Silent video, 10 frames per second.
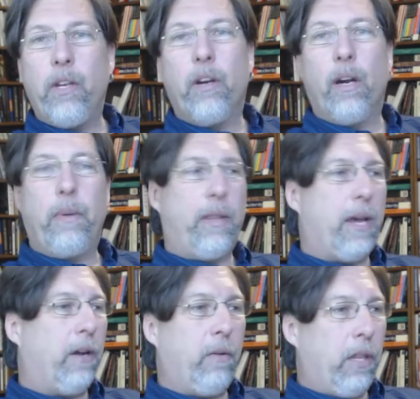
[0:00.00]
of Europe,
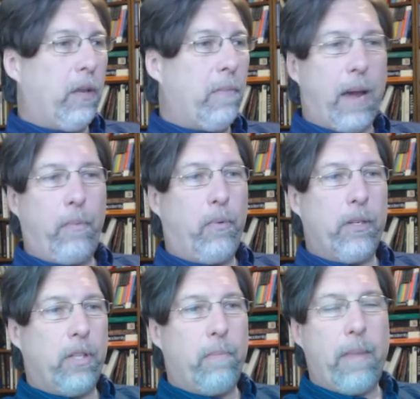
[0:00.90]
and the map
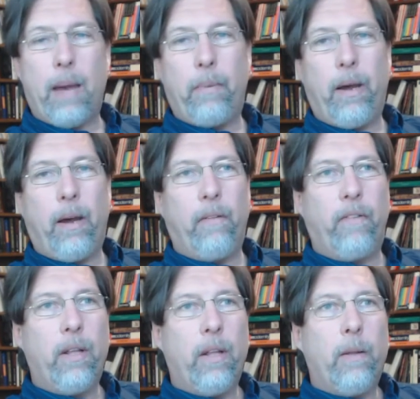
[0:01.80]
was the map
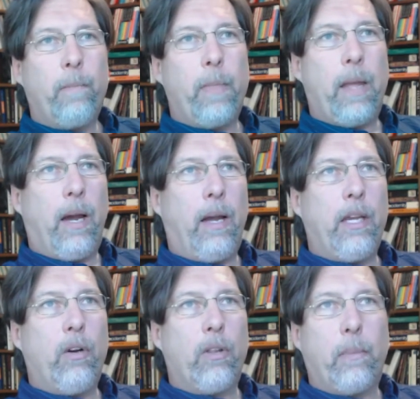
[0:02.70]
of
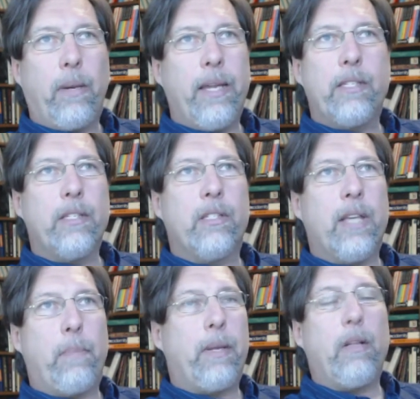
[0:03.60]
the
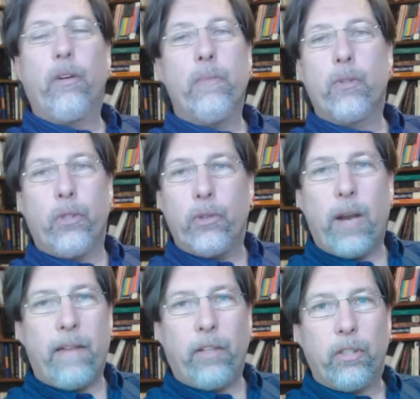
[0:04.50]
places that pilgrims would
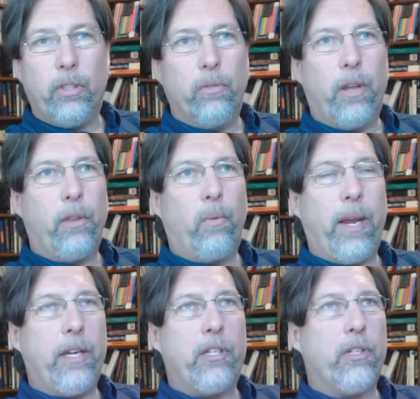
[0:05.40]
travel to on the
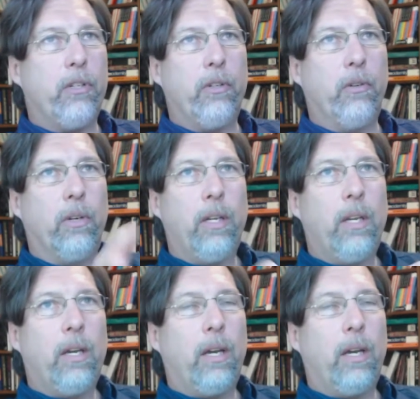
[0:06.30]
way to